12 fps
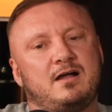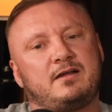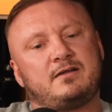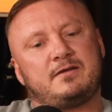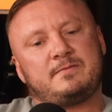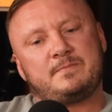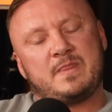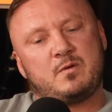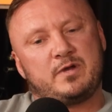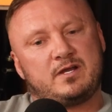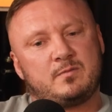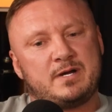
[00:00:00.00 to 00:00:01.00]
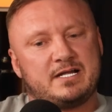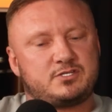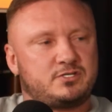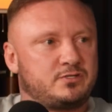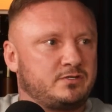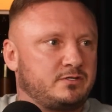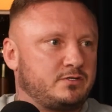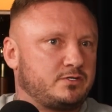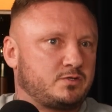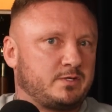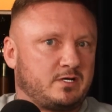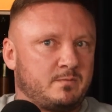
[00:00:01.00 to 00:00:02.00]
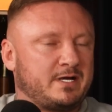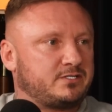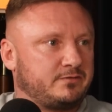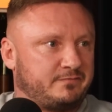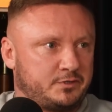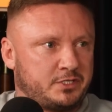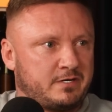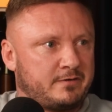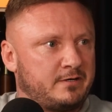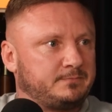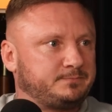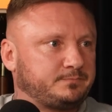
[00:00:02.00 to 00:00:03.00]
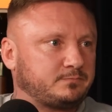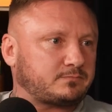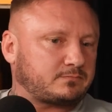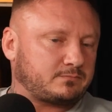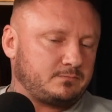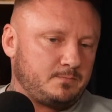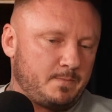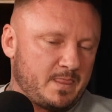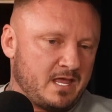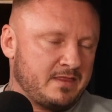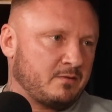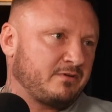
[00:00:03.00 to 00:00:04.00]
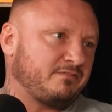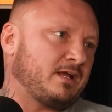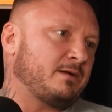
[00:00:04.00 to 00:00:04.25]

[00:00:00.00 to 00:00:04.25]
We come back to Fujairah, and then we fly